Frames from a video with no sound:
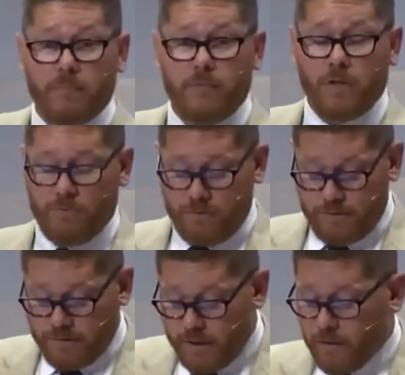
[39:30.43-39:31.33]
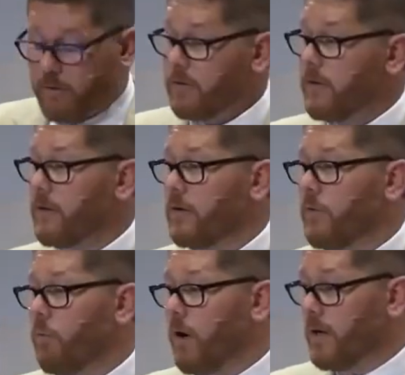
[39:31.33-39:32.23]
You don't steal
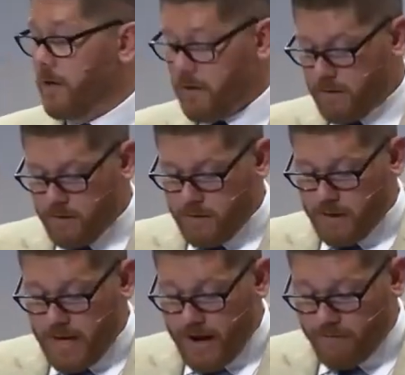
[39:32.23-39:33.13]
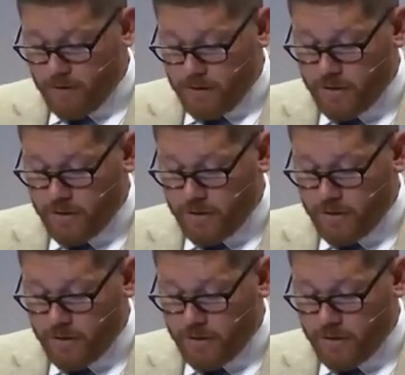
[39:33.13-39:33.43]
water in Africa.